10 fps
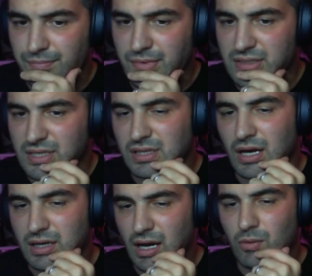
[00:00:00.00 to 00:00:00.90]
Because
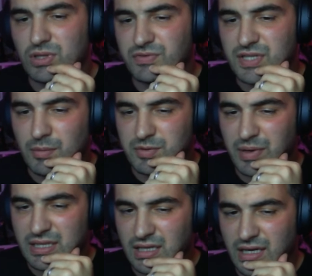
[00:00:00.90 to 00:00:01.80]
I would have dumped
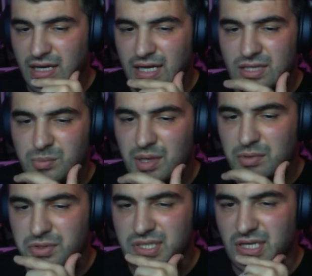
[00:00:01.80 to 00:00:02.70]
my entire hand to be able
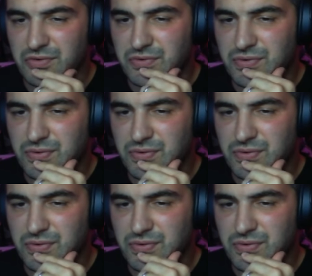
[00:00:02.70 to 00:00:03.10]
to save